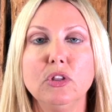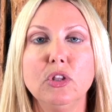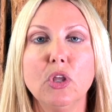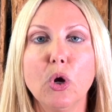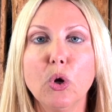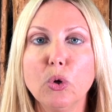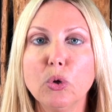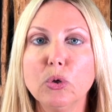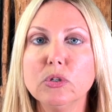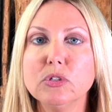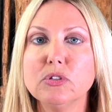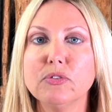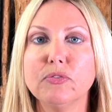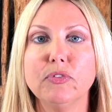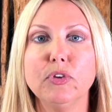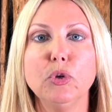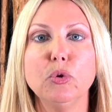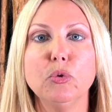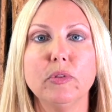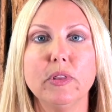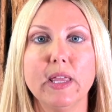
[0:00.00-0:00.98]
Those
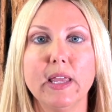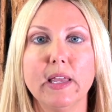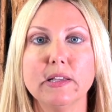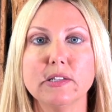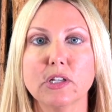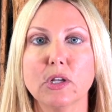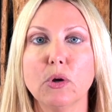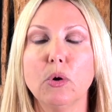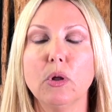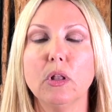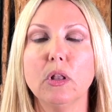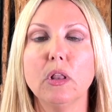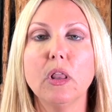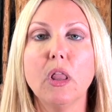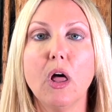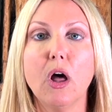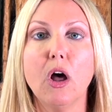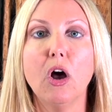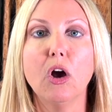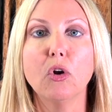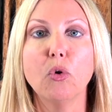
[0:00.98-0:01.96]
few things go a
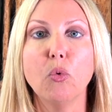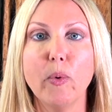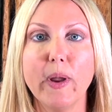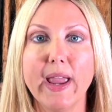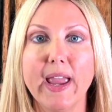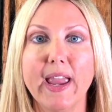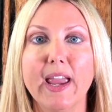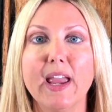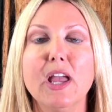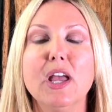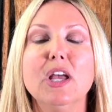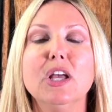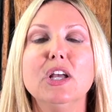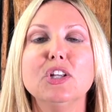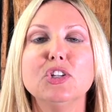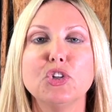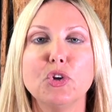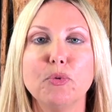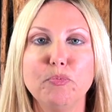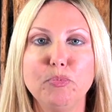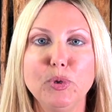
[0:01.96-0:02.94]
long way
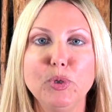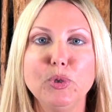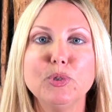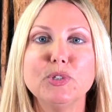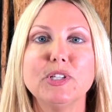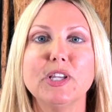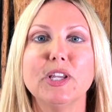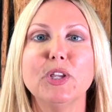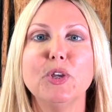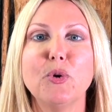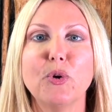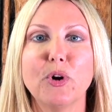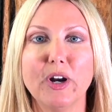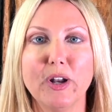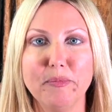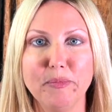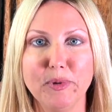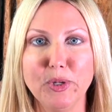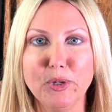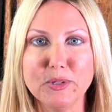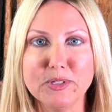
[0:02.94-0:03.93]
to boosting your
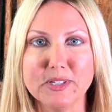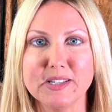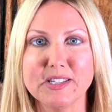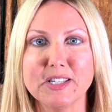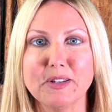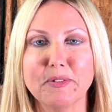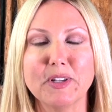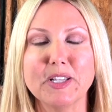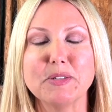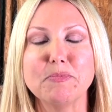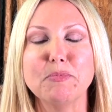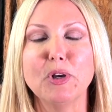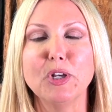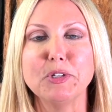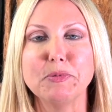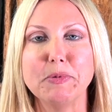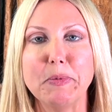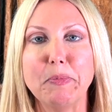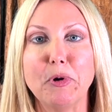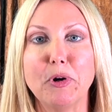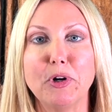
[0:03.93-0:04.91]
immune system, because
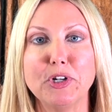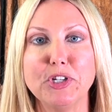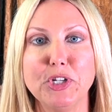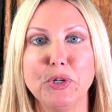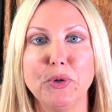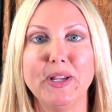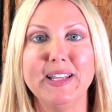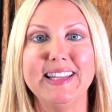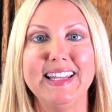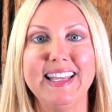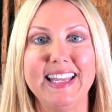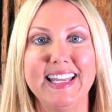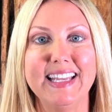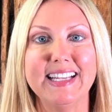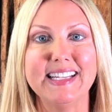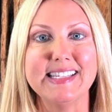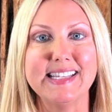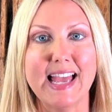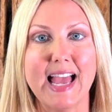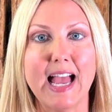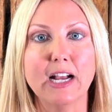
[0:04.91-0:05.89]
most people are doing the
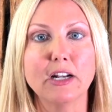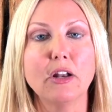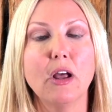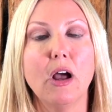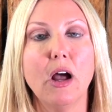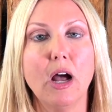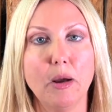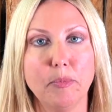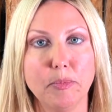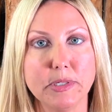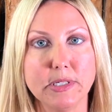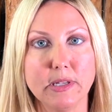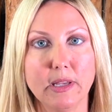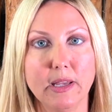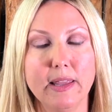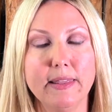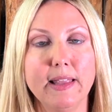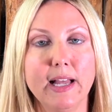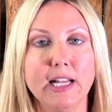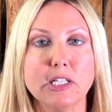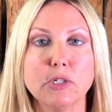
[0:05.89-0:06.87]
exact opposite,
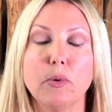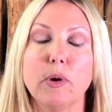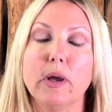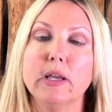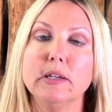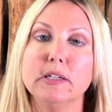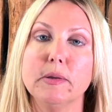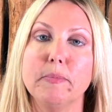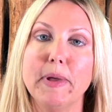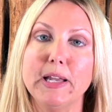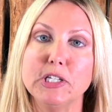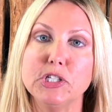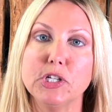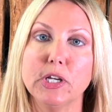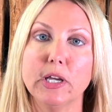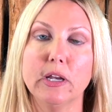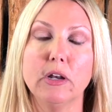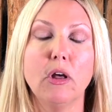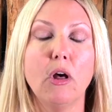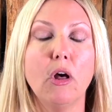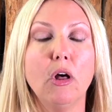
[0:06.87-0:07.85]
and that's why
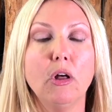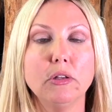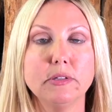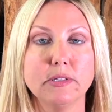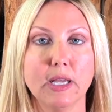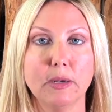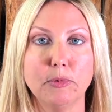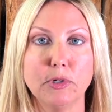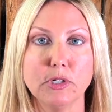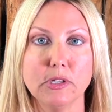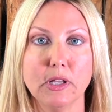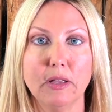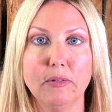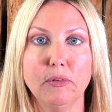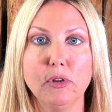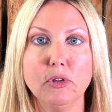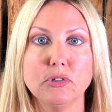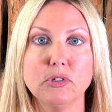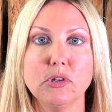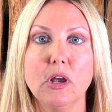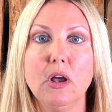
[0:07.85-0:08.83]
dementia and Alzheimer's
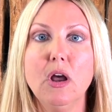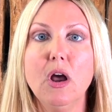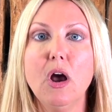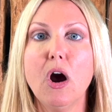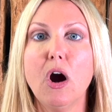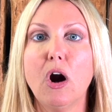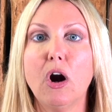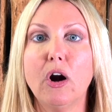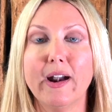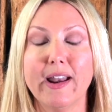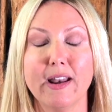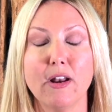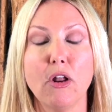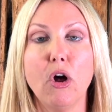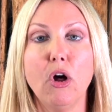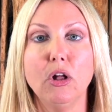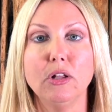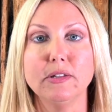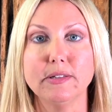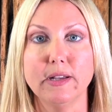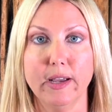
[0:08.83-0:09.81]
levels are at an
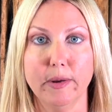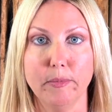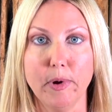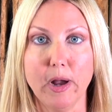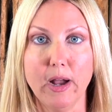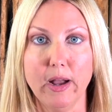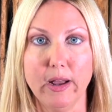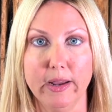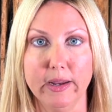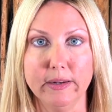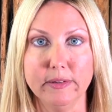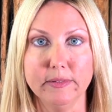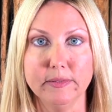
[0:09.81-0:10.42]
all-time high.